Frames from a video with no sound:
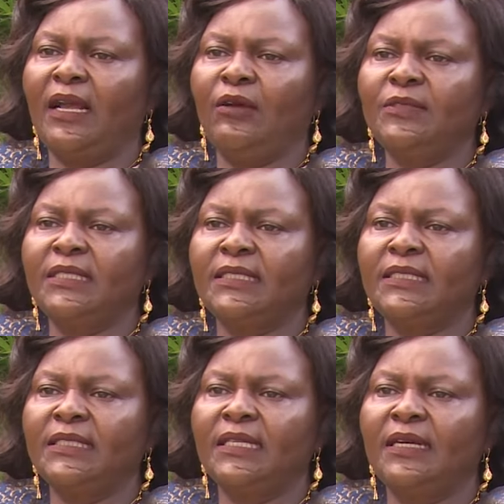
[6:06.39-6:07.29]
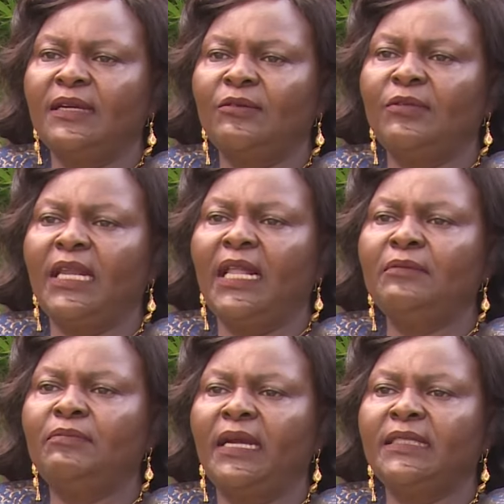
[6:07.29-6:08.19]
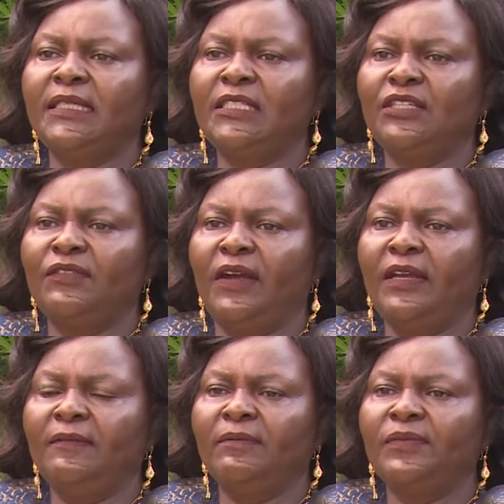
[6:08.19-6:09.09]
counties, will help identify,